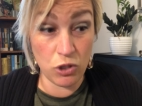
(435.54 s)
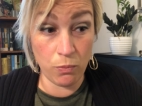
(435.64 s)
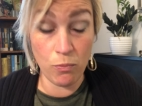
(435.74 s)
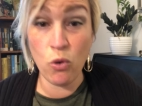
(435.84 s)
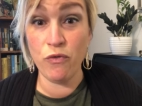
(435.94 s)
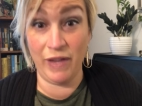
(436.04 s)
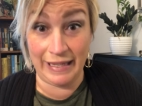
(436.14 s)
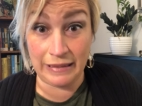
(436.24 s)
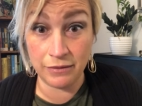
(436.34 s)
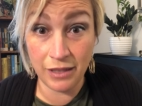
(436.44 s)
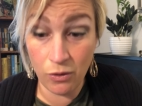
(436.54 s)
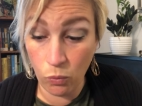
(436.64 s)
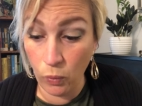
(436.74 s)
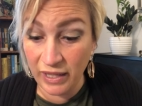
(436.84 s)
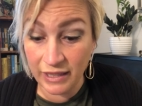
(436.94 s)
moving
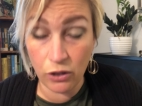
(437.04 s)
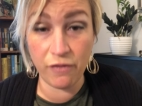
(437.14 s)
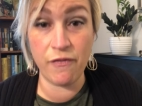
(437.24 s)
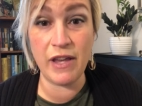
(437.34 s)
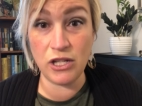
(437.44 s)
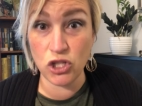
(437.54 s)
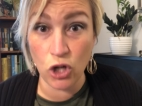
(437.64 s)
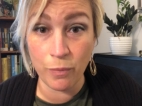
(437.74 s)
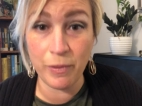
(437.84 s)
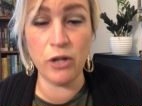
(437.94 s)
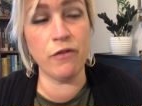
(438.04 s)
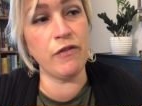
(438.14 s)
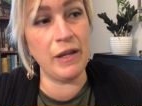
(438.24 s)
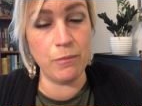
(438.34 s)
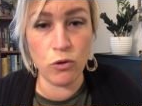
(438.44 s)
wiggling her feet, stomping her
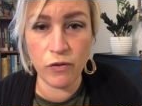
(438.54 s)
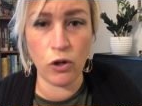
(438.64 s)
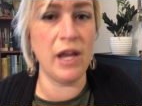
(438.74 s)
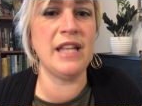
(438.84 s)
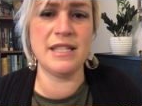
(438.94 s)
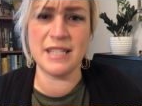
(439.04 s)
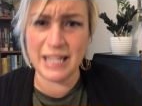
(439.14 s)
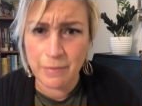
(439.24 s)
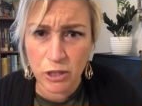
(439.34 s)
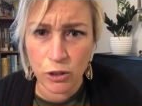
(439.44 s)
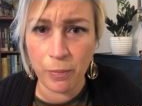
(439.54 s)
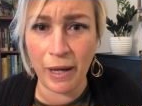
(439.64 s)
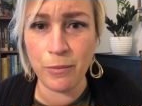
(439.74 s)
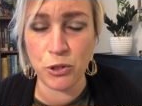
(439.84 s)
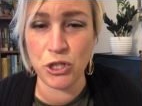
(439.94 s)
feet, moving her hands, slamming her
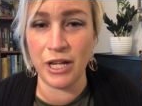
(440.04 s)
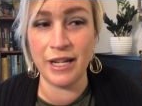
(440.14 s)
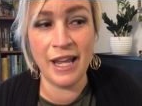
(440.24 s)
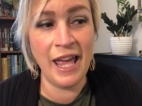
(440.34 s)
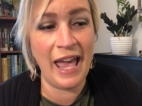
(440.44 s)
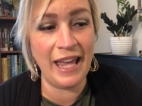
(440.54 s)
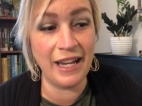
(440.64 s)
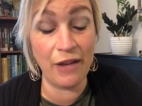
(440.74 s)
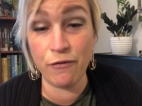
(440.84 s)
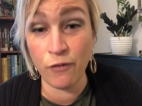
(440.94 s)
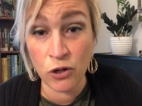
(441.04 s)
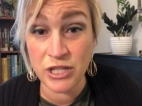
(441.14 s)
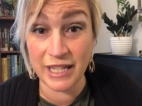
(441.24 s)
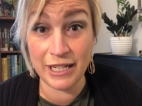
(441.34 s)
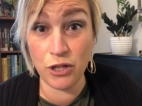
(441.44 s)
Bible shut. And at first
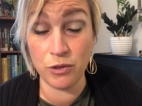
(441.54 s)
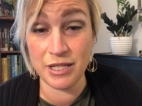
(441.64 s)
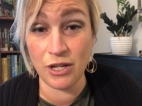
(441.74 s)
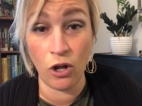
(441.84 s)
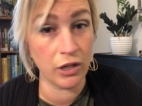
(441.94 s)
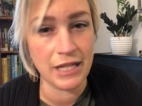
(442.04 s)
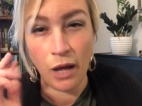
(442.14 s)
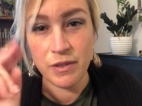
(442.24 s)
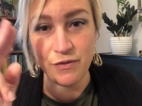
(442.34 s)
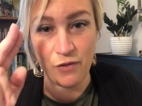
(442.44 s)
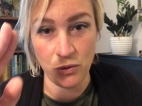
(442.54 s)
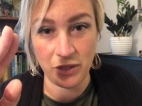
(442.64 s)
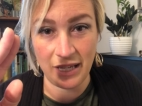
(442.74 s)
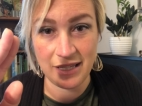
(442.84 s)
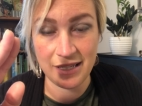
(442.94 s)
I didn't notice at all because I was
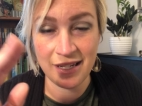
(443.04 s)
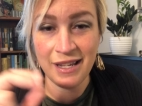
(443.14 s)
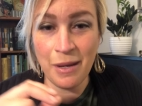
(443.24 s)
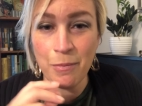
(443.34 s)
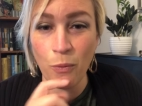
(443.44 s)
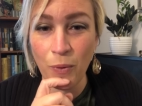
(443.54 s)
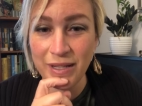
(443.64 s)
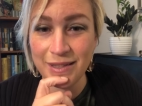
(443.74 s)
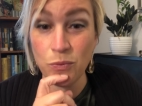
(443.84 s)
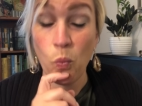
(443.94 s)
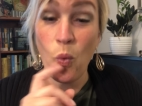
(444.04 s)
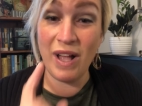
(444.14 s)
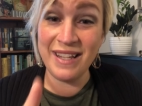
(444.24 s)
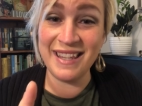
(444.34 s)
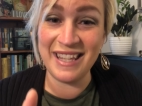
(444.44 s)
focused. But what
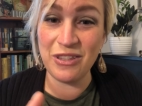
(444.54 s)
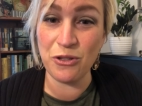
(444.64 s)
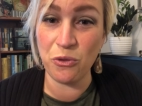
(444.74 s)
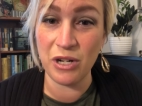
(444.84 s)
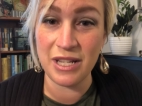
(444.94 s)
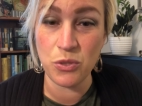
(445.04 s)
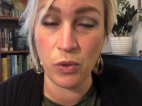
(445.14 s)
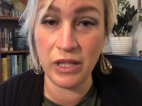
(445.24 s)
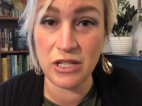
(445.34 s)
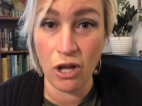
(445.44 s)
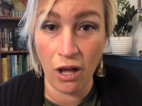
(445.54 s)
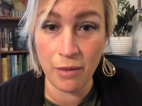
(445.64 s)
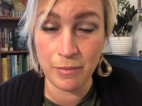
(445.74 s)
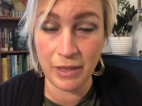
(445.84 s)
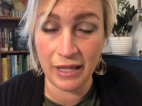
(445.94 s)
one thing the Lord has really
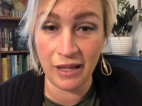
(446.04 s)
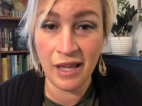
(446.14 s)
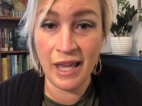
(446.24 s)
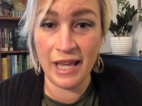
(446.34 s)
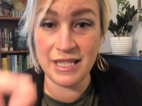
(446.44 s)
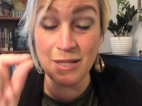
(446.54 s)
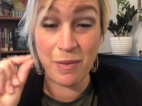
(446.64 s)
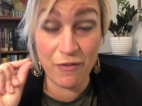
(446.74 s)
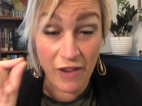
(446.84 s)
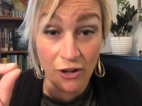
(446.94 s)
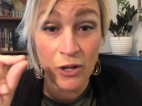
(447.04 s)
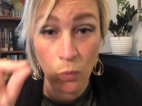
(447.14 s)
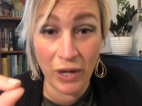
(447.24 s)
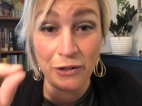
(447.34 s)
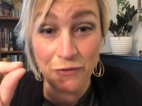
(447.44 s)
taught me is to be very
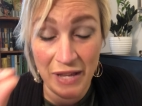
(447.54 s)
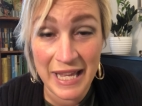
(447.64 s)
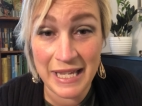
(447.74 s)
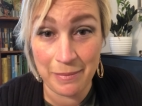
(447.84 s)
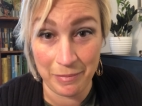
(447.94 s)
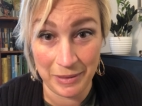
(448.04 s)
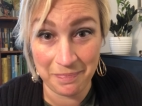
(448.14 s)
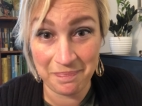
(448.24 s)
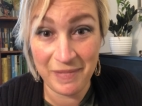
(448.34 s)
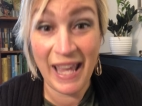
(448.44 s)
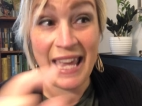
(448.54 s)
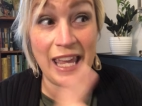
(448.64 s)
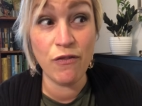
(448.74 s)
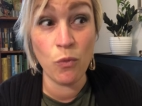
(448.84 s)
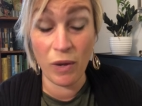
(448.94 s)
aware of him.
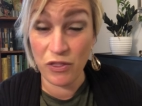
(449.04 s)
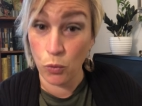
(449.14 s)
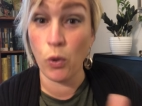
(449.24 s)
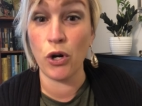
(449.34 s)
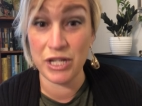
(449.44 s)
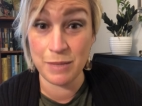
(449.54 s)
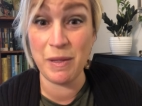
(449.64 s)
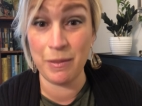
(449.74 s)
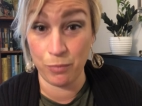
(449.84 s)
Even when the word is being